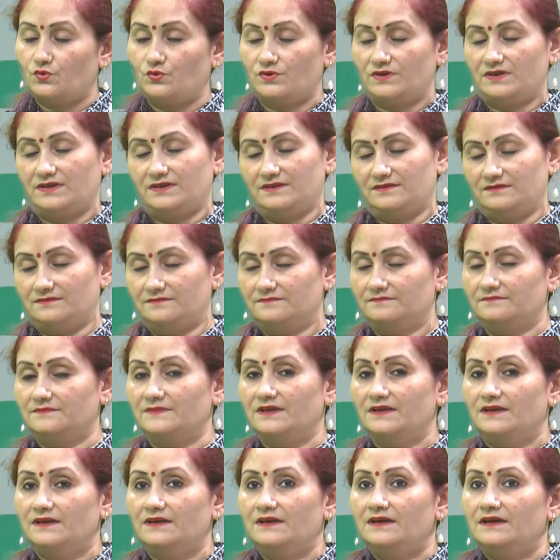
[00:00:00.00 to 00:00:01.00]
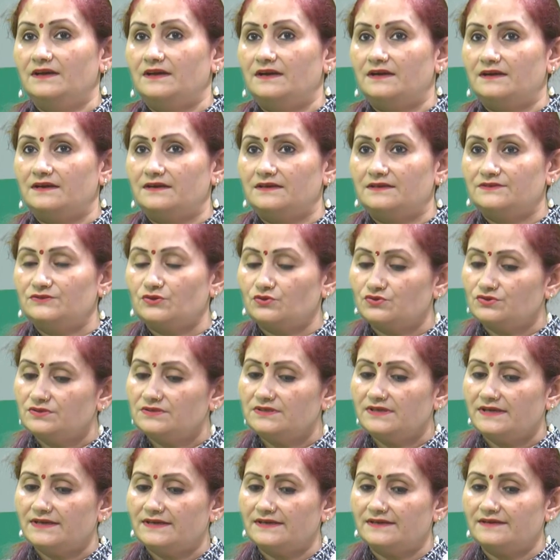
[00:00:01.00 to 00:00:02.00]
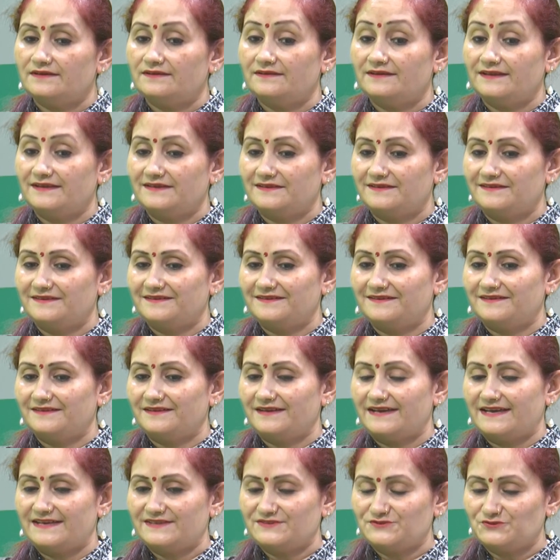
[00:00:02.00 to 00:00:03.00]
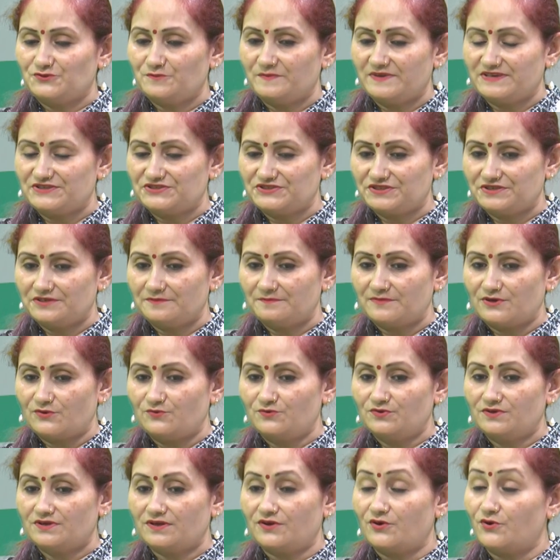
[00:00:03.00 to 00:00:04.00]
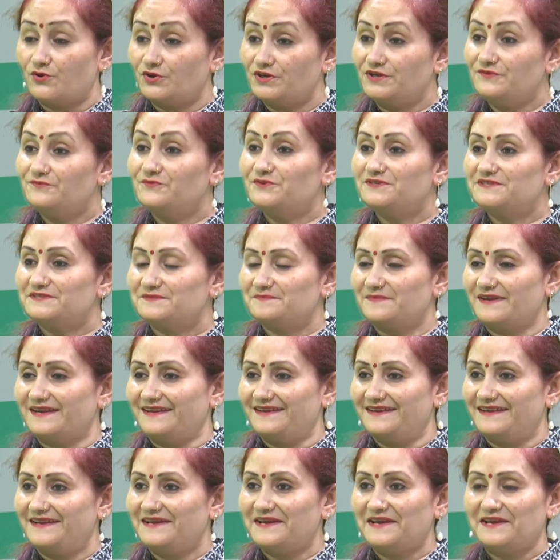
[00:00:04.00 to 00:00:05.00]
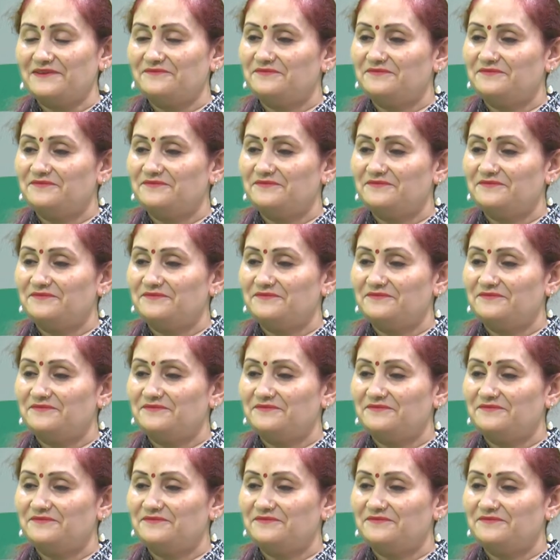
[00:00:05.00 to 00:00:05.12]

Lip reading: Okay. Doctor, as you mentioned about Hollywood smile,